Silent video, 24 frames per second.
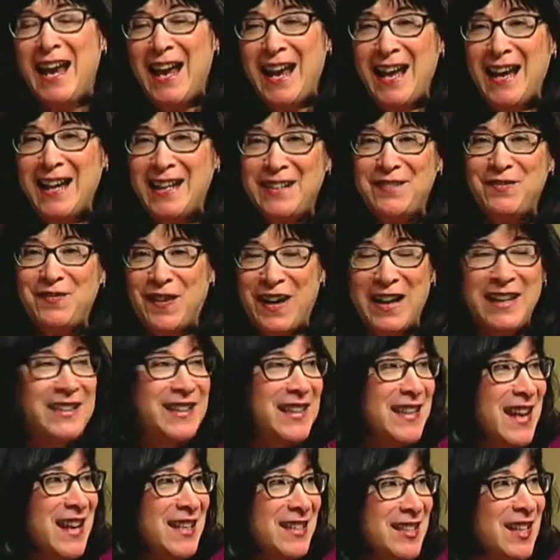and
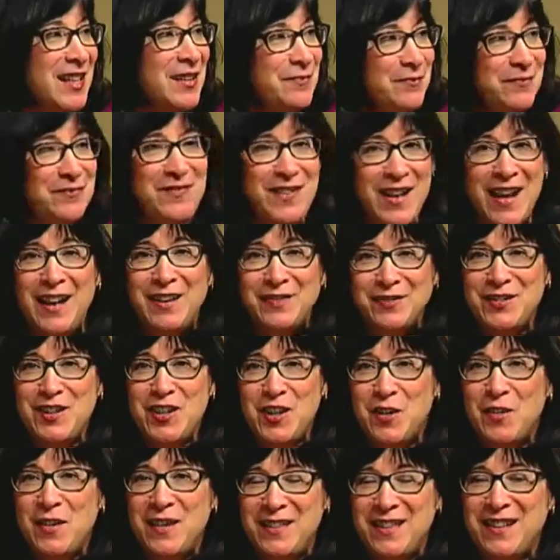finally I said, yeah, you
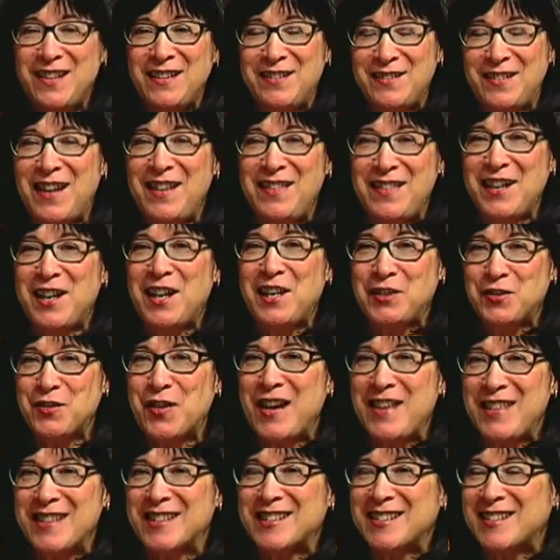know, I think, I think I'll
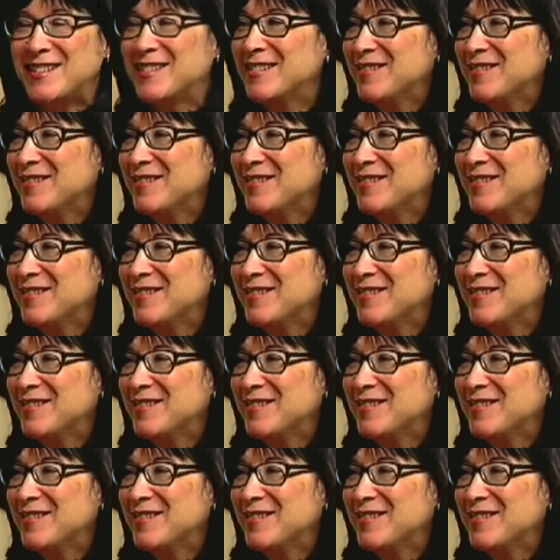try this.